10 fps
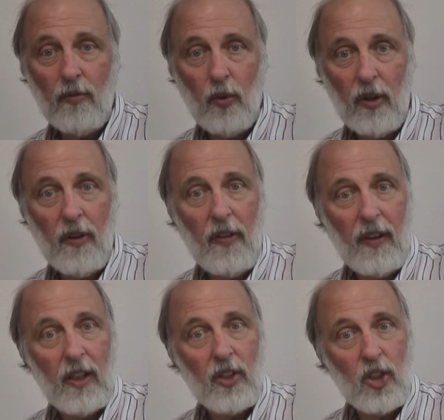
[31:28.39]
what are the
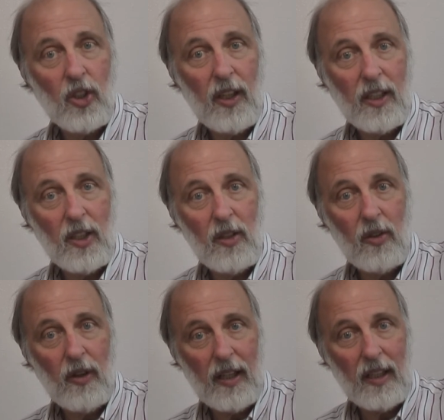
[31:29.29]
things that you like to
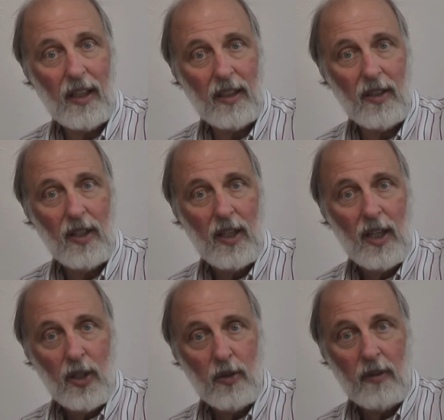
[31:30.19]
do? How do you like to,
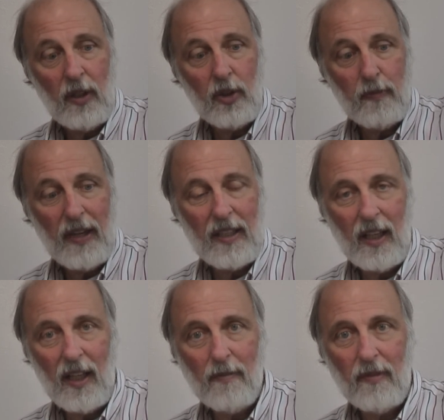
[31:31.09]
spend
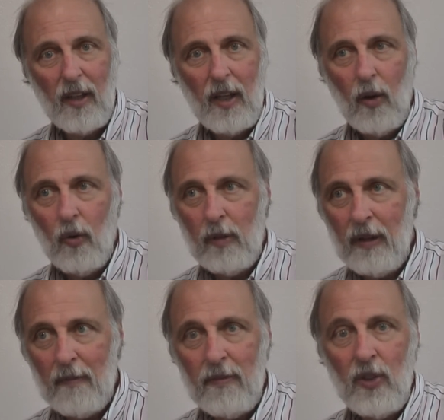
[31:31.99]
time? What
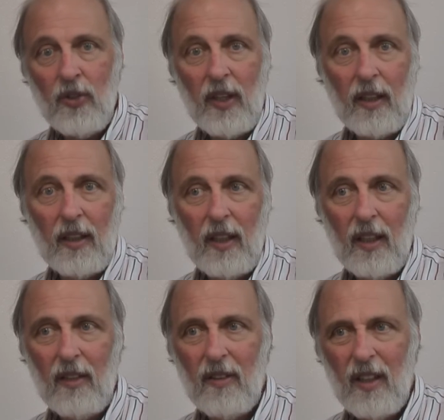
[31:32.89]
about music?
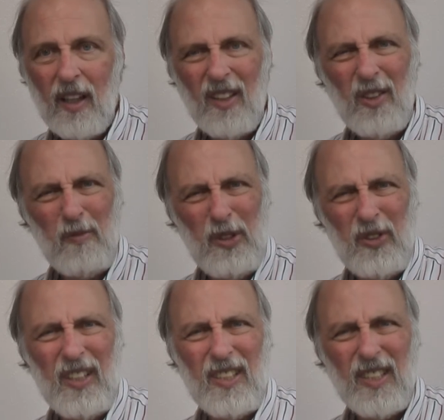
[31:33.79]
Your
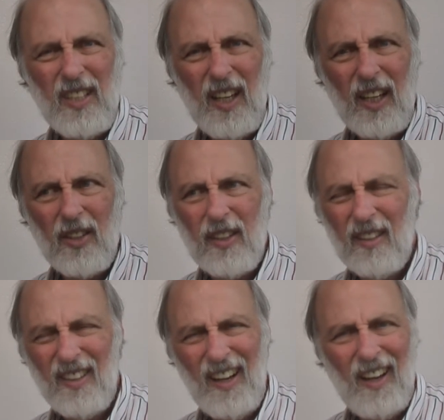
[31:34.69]
music stinks.
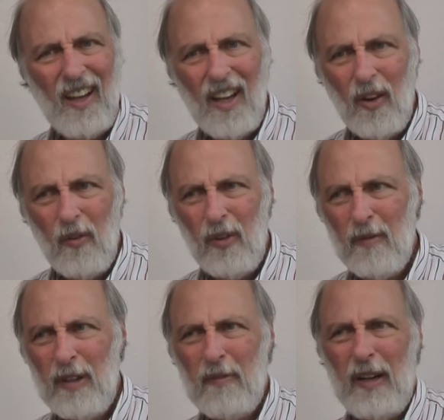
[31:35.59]
No. What do
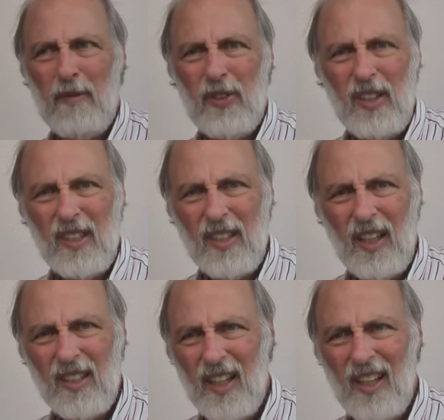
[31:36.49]
you mean my music
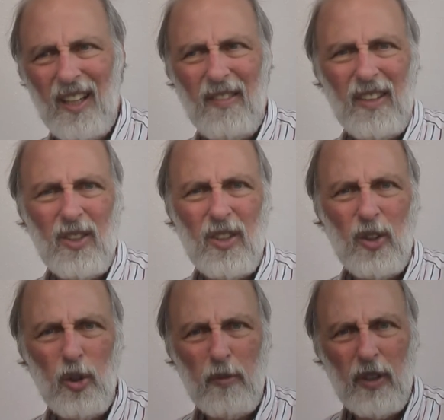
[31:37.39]
stinks? I can't even listen to
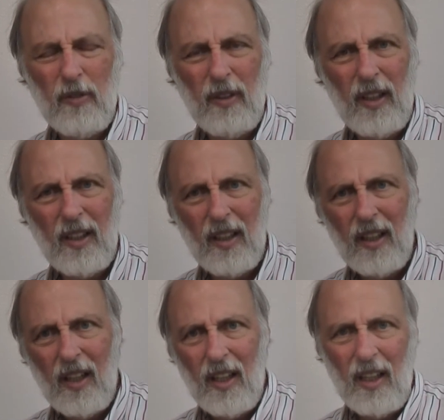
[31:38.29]
your music, right?
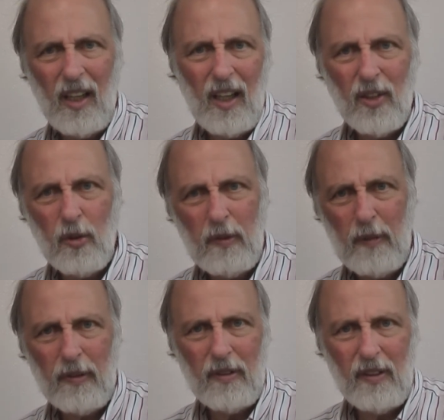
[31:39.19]
Then you got two
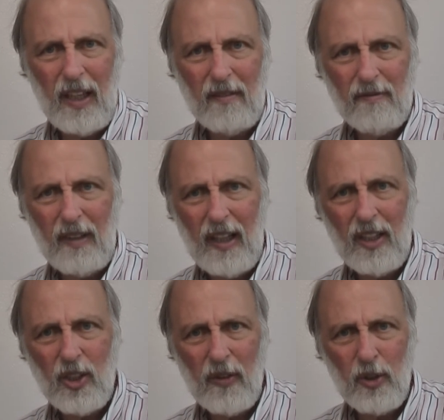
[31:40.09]
people who hate
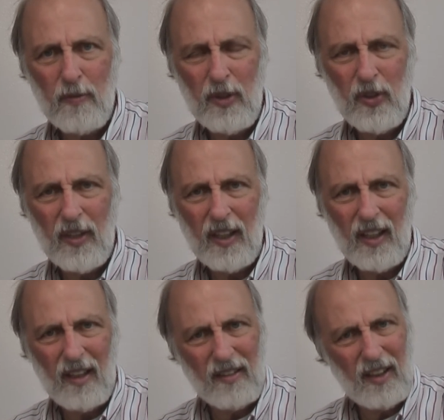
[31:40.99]
each other's music.
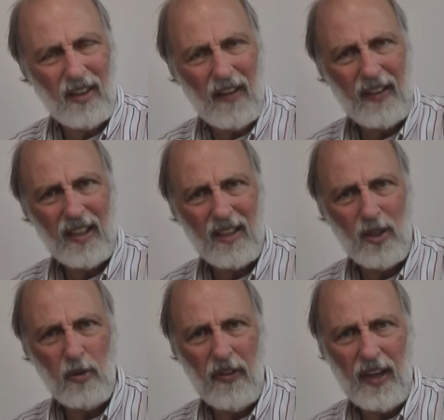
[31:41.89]
How are they going to deal
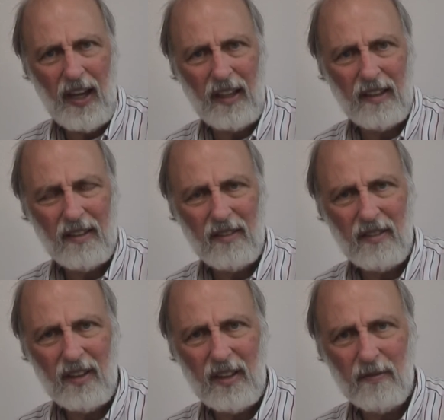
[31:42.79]
with that,
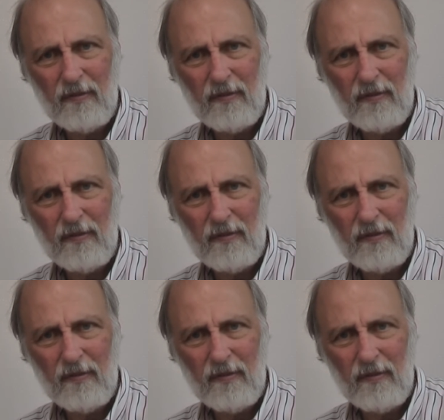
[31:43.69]
right?